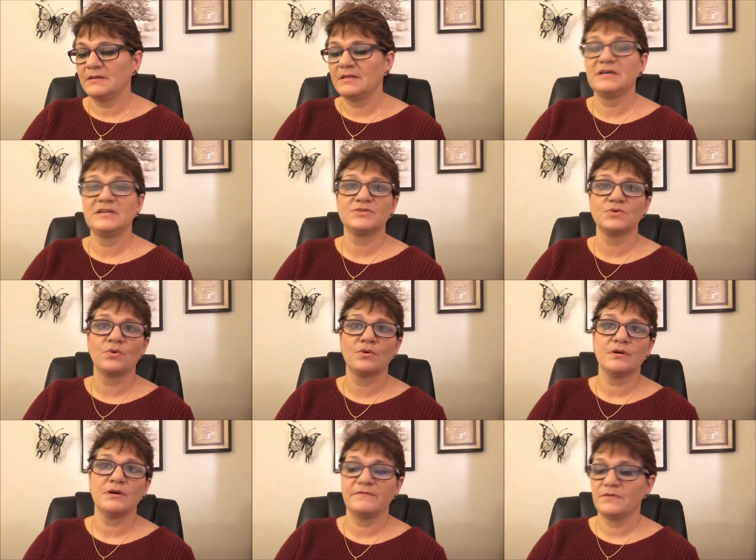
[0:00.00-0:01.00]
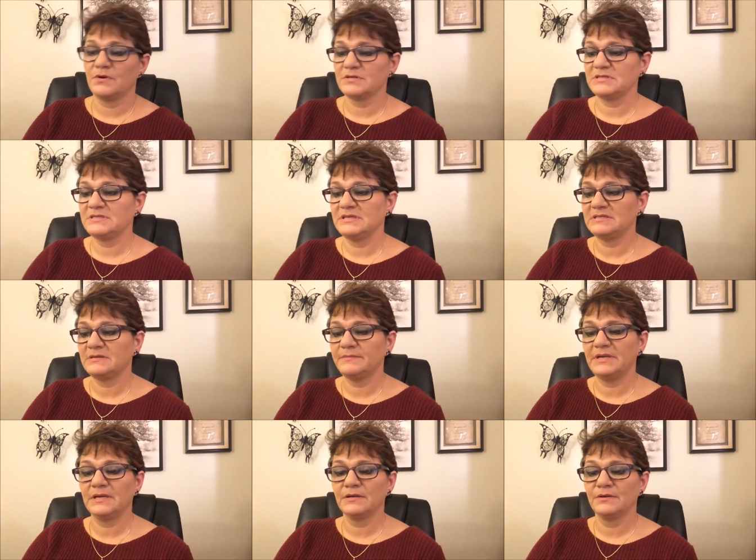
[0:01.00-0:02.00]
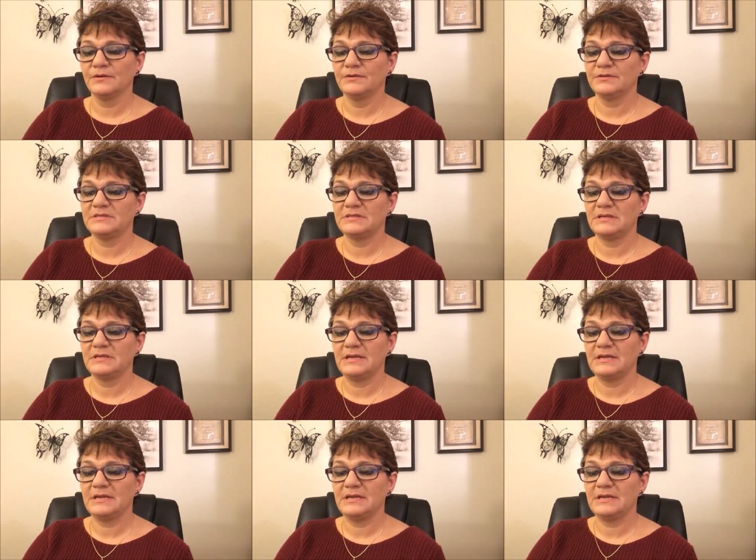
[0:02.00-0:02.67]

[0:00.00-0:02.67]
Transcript: The disorder of narcissism includes